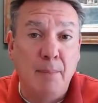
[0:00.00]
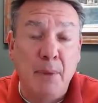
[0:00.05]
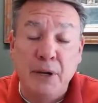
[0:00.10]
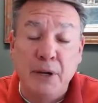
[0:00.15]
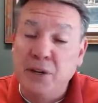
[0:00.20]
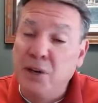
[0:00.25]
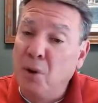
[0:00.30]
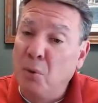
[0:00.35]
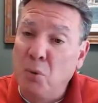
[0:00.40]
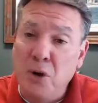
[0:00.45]
But
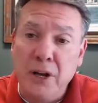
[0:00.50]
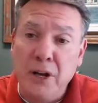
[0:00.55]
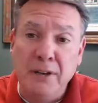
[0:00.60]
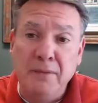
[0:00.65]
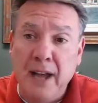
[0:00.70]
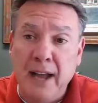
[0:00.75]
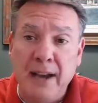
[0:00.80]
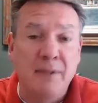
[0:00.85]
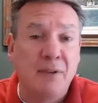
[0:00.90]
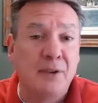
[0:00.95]
year
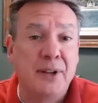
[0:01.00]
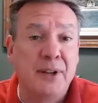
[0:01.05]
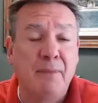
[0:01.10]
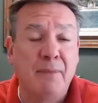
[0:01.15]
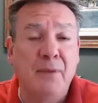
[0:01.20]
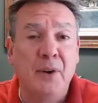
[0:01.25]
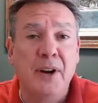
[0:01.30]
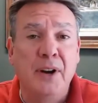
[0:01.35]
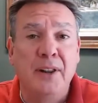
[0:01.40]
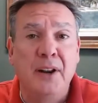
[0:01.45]
one, I never stepped
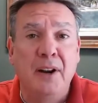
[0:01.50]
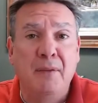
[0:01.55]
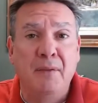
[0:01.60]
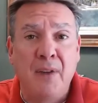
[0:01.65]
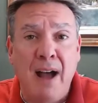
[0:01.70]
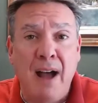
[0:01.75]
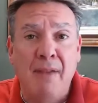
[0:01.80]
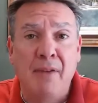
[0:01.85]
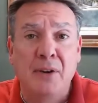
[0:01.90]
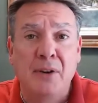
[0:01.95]
foot in there.
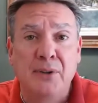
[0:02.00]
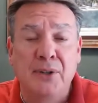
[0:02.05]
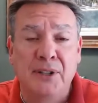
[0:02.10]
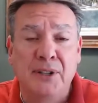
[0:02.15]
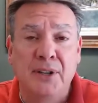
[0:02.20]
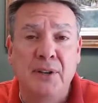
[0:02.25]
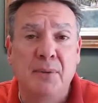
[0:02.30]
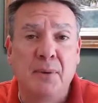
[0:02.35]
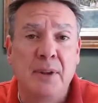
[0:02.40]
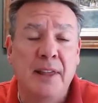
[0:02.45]

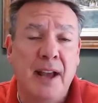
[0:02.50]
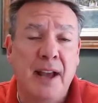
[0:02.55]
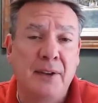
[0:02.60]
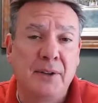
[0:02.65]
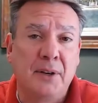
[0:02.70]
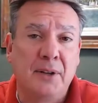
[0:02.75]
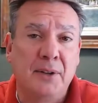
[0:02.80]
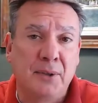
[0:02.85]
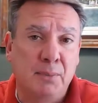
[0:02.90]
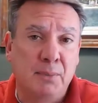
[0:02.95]

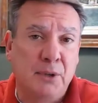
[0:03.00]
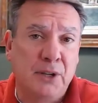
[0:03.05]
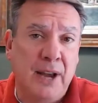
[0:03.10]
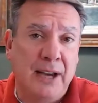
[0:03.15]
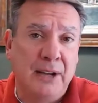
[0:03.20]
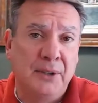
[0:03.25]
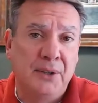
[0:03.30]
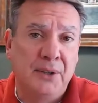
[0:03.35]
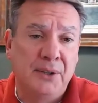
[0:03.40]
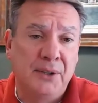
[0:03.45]
563,000 and some
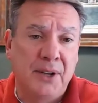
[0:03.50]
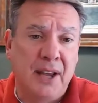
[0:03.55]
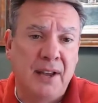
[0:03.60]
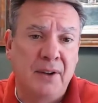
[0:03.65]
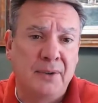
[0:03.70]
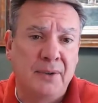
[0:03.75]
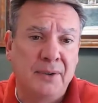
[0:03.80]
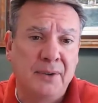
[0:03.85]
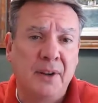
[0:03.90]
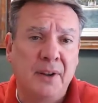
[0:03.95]
change in
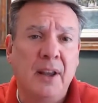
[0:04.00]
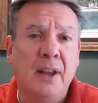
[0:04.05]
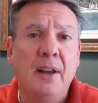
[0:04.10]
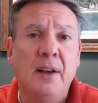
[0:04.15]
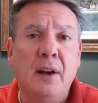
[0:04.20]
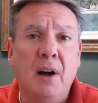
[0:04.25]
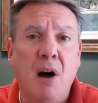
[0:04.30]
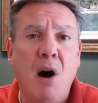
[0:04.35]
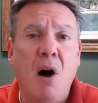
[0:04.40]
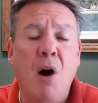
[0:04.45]
sales,
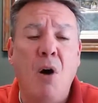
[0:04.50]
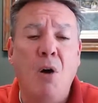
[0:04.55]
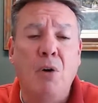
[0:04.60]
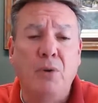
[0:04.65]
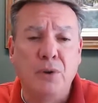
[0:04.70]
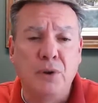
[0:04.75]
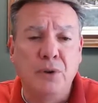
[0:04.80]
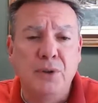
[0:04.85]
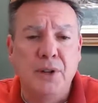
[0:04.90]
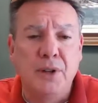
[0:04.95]
all
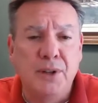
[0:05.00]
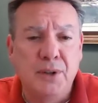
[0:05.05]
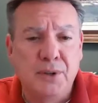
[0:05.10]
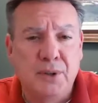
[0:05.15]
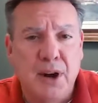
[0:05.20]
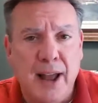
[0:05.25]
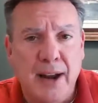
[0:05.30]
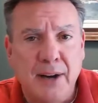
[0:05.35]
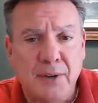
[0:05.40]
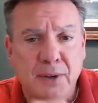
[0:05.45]
using this
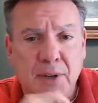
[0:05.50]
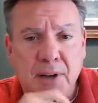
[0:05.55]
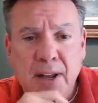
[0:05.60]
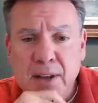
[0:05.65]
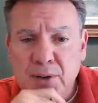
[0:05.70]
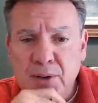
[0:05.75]
strategy.